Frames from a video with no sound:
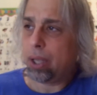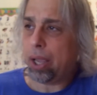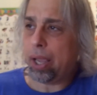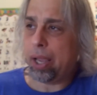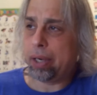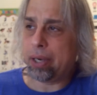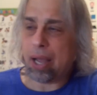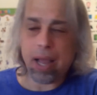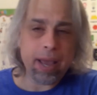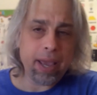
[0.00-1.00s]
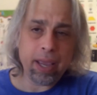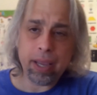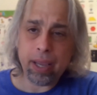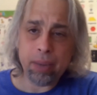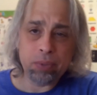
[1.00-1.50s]
And
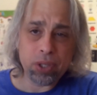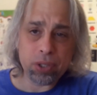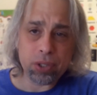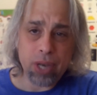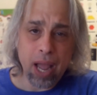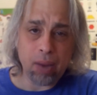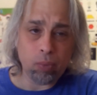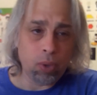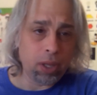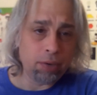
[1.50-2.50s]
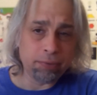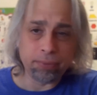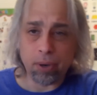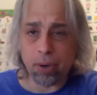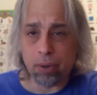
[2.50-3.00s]
I am just not one
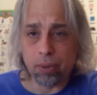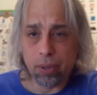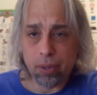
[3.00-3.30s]
for